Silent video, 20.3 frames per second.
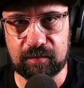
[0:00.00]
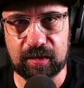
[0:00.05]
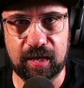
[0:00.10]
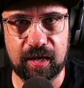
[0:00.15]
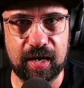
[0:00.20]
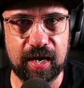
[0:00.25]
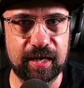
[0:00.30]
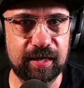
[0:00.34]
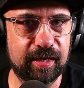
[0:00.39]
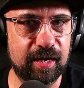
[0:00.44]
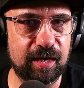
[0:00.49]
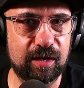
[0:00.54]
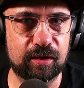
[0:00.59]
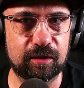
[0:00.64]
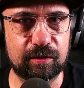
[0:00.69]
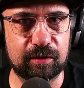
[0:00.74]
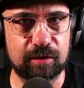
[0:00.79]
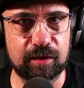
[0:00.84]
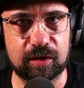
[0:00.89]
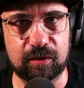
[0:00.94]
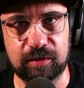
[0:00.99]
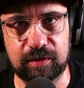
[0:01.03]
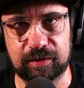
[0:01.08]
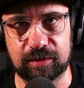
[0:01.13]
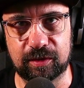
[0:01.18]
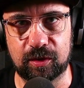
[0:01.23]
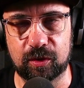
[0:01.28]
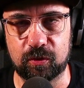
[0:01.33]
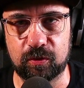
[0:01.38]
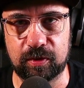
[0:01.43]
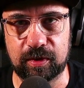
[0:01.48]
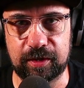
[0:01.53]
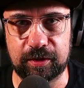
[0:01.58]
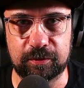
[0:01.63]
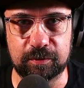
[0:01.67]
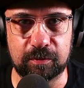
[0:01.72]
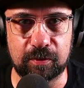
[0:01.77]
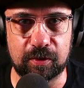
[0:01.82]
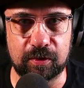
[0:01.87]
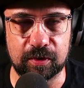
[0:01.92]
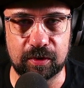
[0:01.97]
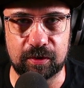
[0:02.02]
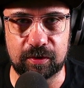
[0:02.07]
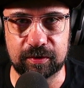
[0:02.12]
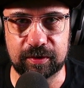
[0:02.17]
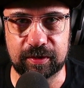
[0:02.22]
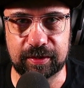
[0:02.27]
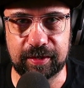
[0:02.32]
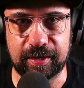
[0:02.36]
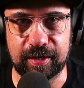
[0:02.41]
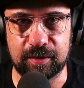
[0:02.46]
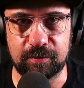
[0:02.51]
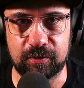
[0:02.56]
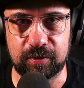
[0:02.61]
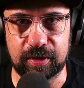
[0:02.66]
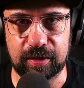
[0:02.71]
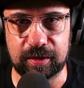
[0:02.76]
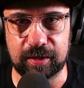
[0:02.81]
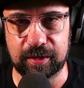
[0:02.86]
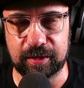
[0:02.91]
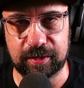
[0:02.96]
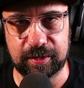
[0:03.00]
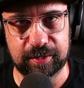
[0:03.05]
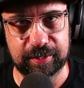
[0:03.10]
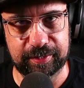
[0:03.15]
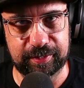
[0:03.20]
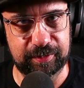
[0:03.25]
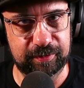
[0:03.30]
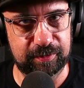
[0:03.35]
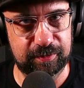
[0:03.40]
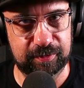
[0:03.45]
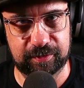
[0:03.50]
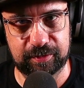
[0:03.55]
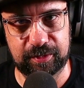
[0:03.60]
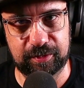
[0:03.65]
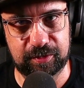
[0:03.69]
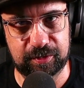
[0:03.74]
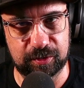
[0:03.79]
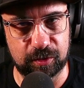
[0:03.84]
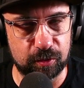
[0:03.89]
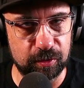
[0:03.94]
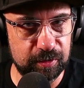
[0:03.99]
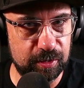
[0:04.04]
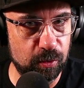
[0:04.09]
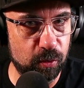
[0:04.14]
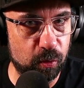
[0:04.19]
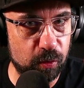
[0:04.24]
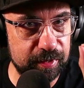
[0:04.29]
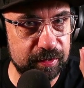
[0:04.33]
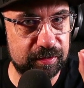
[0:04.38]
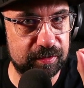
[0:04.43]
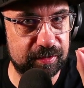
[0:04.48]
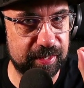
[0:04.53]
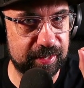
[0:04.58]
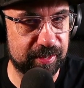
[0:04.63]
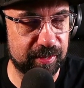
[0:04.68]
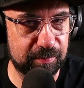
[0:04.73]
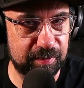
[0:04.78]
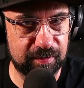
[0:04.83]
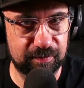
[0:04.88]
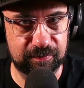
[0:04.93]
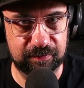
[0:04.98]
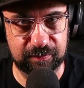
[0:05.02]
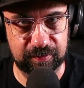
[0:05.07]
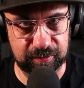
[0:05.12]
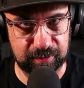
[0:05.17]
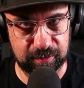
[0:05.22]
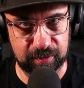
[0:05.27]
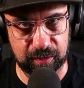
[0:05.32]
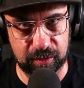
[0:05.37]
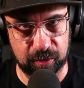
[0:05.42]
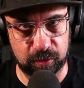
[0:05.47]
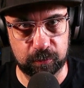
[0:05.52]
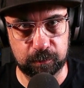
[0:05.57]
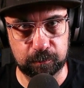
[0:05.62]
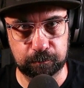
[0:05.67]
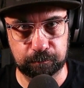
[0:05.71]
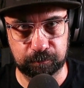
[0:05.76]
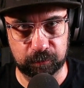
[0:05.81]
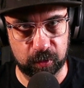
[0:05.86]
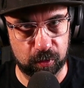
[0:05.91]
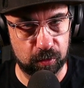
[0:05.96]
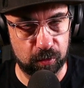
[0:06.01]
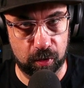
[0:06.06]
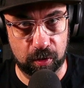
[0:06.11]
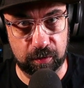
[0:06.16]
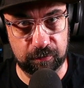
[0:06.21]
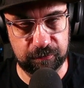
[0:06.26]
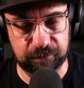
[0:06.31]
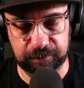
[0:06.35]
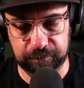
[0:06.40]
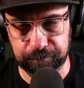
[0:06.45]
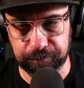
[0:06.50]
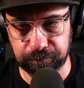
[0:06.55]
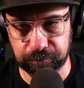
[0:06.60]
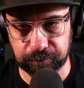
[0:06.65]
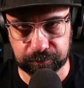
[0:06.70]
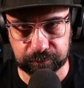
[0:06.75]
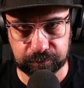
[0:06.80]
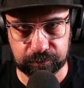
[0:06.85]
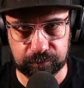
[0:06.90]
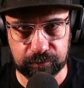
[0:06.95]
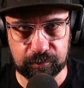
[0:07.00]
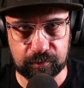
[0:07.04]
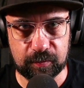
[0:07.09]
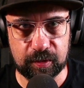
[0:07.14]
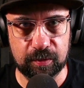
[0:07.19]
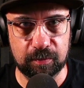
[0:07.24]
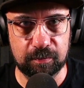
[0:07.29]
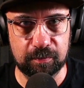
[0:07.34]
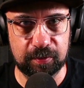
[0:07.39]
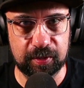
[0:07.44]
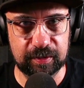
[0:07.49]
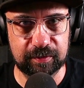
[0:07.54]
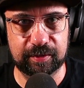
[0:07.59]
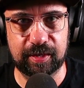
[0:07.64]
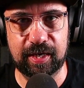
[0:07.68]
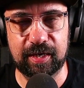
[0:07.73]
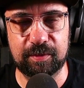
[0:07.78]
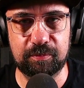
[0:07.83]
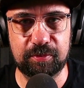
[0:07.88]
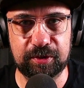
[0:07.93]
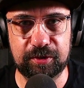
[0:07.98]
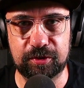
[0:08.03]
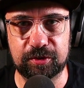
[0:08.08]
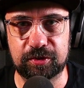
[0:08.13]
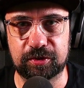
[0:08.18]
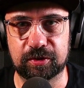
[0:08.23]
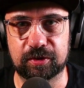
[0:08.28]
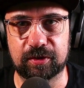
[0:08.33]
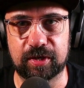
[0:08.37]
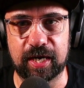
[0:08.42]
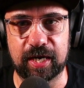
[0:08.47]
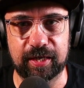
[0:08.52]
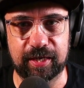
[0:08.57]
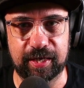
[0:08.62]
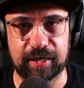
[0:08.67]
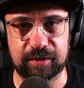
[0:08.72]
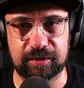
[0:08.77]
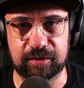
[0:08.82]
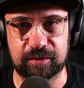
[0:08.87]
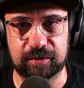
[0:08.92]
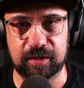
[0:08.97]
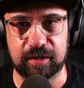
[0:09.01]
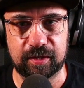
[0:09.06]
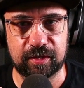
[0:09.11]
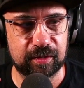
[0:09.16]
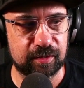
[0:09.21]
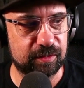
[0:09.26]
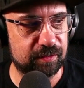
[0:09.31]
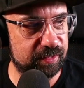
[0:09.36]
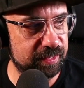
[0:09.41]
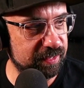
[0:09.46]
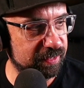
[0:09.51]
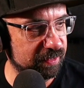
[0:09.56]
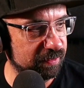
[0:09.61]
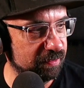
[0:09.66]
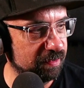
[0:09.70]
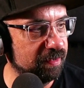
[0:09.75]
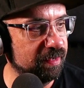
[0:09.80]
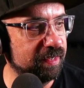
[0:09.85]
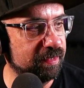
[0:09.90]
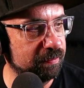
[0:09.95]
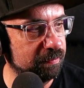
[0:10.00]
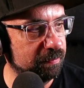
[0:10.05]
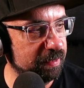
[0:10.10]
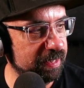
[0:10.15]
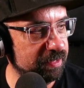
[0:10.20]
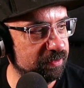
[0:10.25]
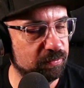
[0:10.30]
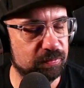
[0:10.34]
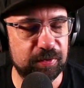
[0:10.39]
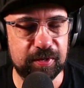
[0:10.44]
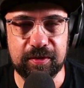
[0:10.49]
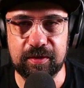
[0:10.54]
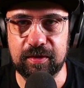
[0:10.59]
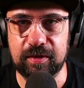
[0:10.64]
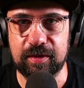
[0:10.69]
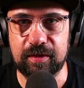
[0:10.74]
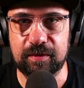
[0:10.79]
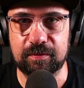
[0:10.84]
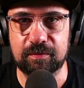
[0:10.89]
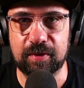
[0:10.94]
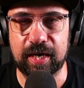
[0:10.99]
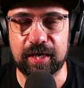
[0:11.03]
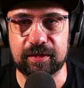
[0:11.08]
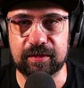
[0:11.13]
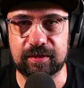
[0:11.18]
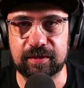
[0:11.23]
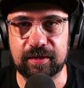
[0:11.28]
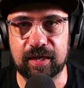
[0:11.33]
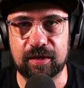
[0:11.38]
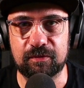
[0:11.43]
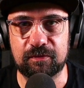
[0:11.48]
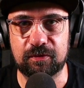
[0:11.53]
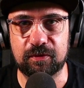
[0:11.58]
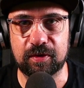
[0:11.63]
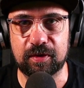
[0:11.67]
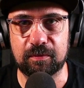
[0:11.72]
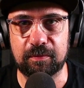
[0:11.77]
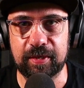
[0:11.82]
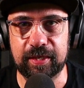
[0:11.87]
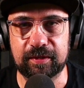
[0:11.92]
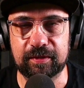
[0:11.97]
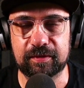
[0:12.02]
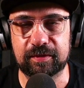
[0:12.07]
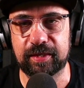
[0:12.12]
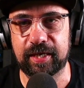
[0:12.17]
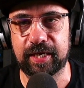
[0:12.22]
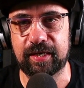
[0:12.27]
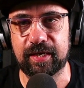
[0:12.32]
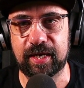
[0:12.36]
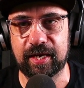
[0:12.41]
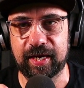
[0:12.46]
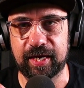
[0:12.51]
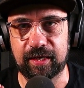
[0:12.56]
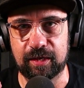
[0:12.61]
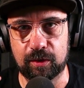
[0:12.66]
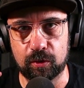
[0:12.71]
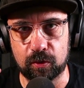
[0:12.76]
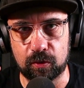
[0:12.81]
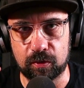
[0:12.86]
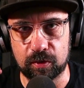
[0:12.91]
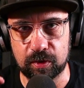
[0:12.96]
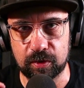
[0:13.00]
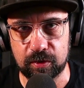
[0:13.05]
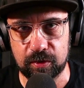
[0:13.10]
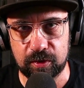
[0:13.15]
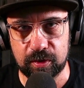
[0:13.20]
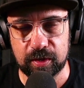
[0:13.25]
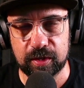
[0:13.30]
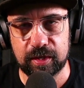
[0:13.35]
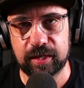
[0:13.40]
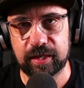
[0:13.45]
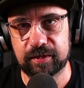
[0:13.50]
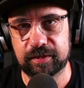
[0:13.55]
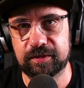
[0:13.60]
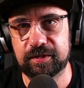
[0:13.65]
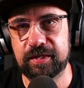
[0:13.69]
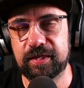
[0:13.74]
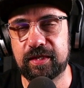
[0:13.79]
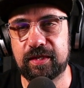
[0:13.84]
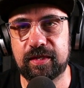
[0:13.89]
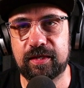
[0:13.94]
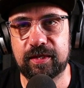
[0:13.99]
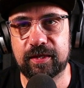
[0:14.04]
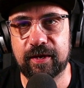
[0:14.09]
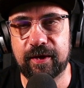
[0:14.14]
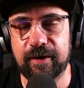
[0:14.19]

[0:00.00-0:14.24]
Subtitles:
I cannot lower it more on the camera. It's only one tick above low or off. But I'm pretty sure I can tinker a little bit with the mics now for a bit, and I can lower the